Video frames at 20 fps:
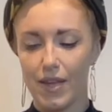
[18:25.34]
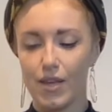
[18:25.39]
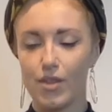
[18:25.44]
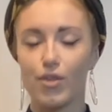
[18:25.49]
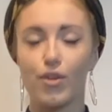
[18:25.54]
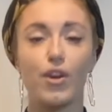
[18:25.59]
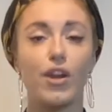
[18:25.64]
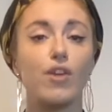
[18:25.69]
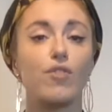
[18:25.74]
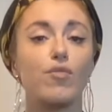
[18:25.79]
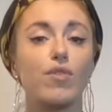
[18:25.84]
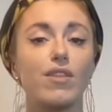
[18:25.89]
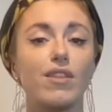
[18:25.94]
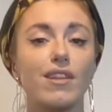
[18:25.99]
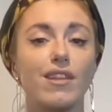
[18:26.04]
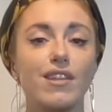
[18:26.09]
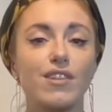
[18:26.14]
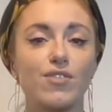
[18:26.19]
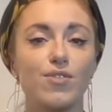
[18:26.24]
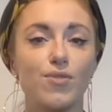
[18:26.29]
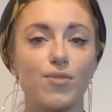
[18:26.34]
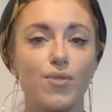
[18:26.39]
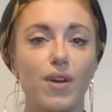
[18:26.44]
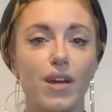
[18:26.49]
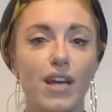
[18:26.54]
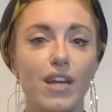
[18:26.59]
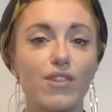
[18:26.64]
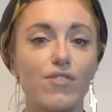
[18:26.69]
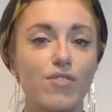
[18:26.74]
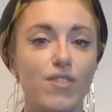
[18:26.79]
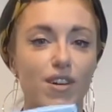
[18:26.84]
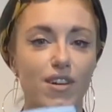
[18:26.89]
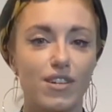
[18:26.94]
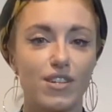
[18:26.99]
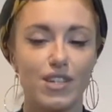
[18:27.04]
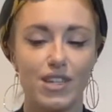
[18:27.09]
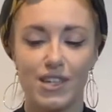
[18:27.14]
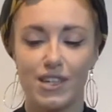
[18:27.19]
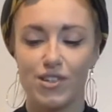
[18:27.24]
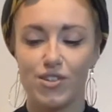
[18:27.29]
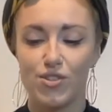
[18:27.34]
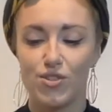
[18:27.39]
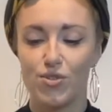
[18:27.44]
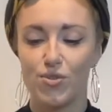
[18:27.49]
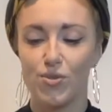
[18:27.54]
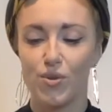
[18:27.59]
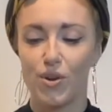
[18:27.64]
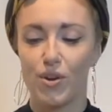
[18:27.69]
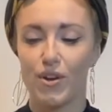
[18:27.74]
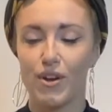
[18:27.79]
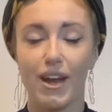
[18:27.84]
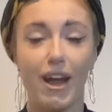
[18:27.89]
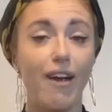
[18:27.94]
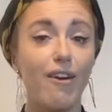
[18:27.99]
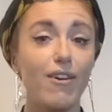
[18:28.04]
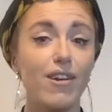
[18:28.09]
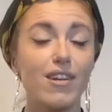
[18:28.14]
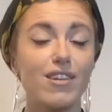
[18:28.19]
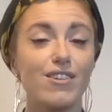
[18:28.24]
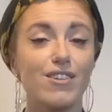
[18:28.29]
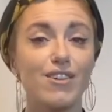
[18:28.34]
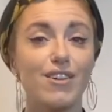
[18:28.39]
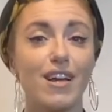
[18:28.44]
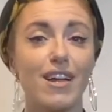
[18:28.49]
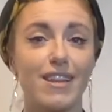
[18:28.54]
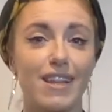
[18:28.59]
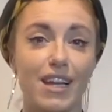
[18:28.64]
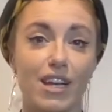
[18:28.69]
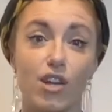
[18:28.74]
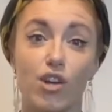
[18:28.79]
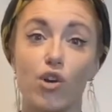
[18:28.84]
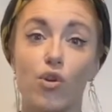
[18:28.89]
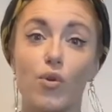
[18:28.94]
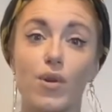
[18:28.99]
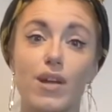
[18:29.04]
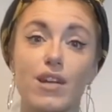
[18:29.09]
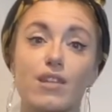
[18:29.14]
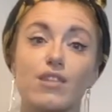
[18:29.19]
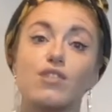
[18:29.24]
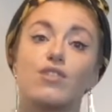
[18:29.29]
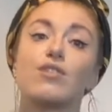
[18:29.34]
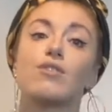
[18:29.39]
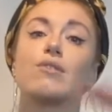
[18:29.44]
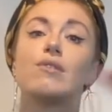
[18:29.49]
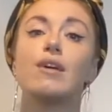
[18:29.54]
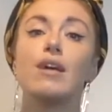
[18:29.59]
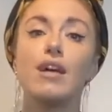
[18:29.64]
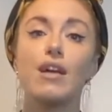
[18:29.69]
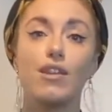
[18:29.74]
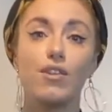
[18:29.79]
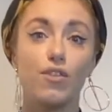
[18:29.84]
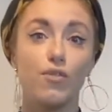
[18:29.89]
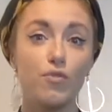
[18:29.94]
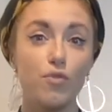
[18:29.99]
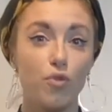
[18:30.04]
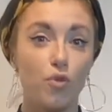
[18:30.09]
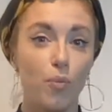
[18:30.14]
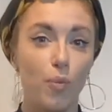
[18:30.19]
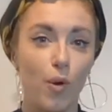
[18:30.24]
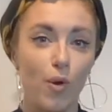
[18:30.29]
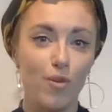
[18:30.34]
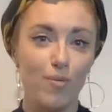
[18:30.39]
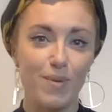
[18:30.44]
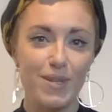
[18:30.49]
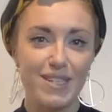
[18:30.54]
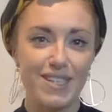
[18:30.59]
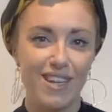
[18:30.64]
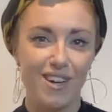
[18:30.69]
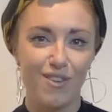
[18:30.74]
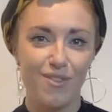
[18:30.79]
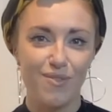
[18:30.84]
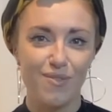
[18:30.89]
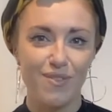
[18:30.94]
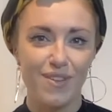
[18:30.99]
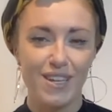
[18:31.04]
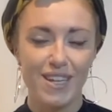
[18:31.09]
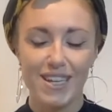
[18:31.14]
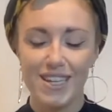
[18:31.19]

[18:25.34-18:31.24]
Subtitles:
thought I'd read the little introduction to her character and then go into the full poem itself.